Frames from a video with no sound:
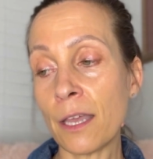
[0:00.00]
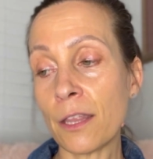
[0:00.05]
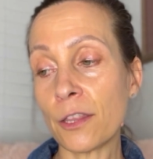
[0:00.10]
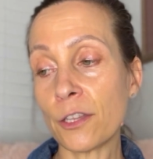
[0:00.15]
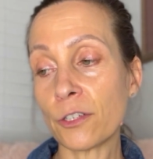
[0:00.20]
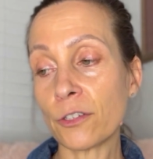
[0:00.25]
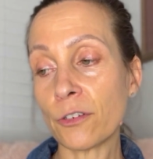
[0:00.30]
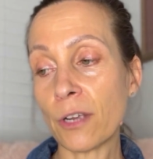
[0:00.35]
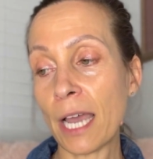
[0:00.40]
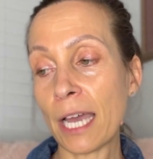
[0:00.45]

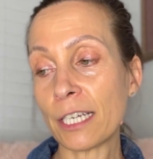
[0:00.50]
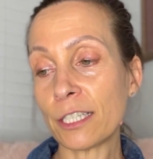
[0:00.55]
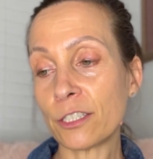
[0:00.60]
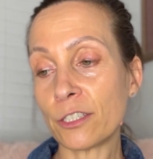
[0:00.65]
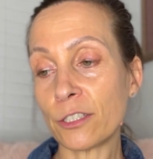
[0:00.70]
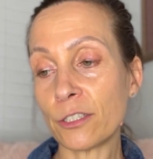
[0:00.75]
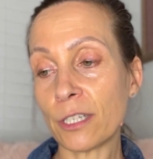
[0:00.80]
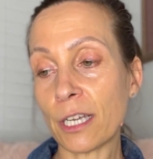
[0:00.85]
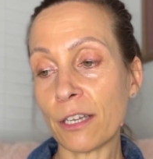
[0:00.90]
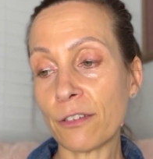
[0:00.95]
The
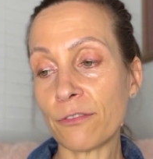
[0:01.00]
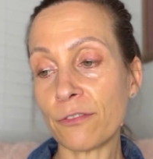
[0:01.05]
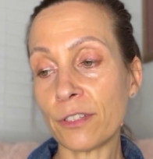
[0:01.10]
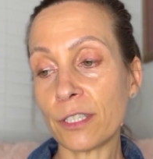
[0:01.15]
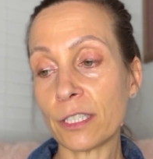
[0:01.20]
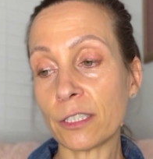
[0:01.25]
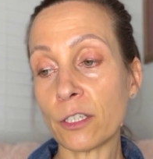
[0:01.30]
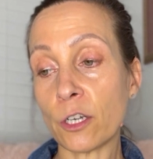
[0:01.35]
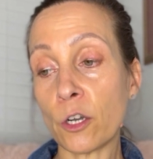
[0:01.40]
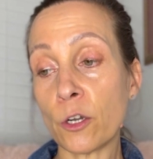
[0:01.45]
gratitude I
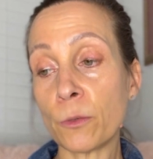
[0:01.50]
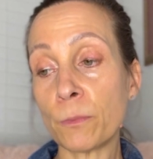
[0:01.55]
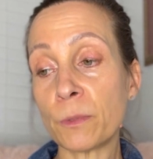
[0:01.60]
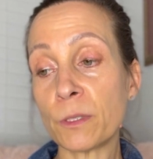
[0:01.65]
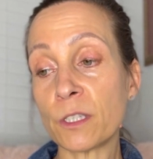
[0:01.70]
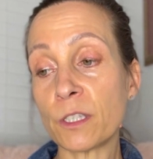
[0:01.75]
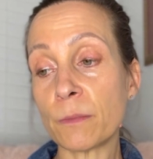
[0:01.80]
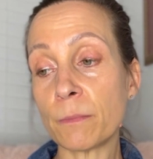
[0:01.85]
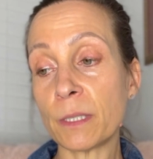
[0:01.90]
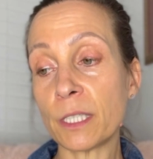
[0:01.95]
feel
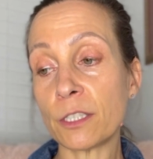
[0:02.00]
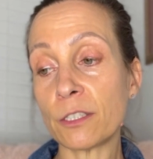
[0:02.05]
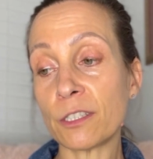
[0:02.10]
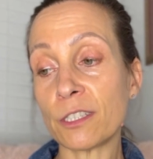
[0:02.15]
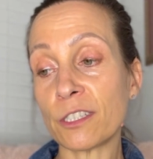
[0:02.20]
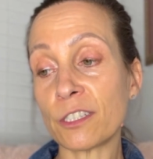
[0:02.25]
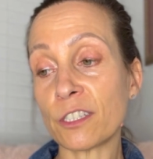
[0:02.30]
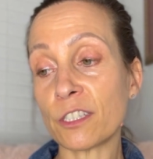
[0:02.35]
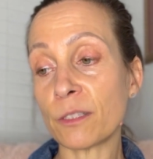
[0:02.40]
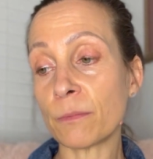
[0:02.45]
opens me to
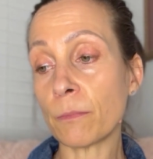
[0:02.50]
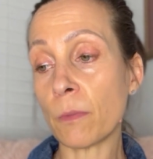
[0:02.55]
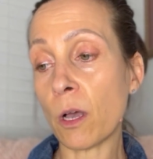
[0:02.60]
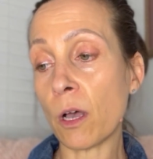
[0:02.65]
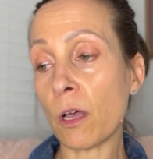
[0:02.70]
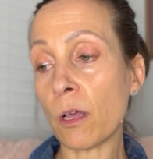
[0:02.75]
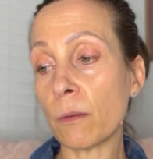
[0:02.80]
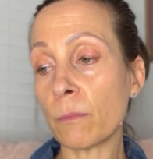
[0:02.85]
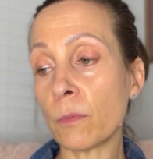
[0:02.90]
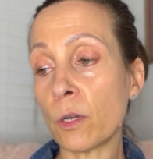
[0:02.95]
the
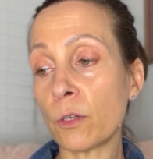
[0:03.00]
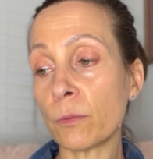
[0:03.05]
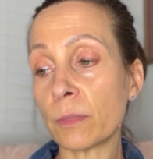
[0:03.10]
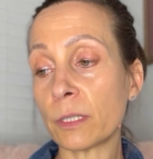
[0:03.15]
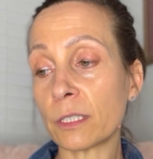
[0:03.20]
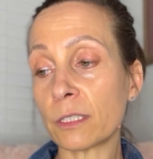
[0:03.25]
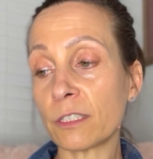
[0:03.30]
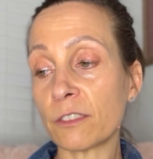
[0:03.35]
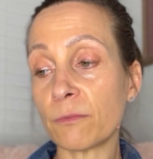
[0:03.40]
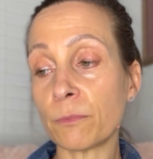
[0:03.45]
small
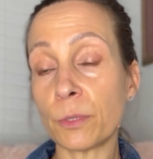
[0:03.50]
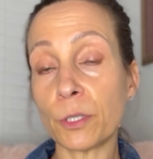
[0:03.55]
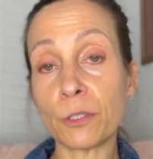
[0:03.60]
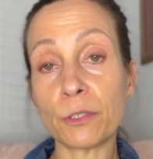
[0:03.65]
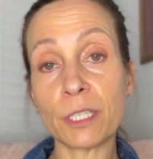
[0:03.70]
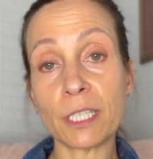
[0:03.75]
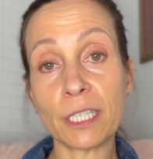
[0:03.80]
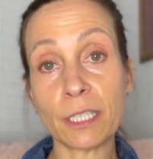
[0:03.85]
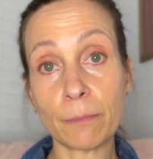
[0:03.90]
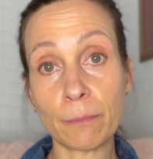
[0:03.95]
moment of
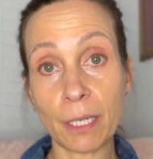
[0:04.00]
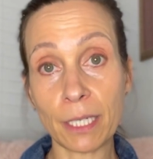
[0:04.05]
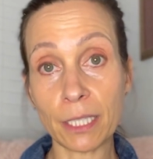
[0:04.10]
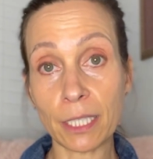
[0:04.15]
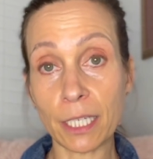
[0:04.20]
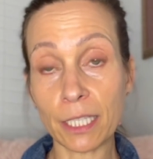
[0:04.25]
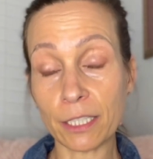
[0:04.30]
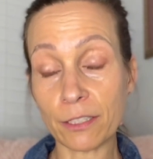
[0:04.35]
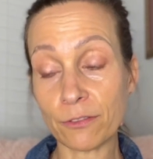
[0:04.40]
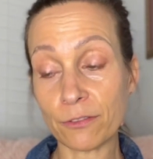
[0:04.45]
beauty in my
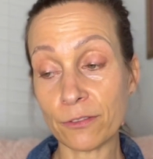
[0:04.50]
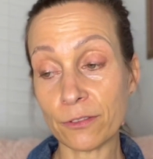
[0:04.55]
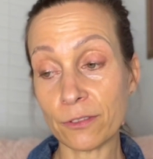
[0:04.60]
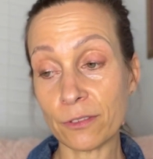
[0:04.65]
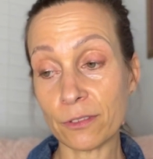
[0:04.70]
life.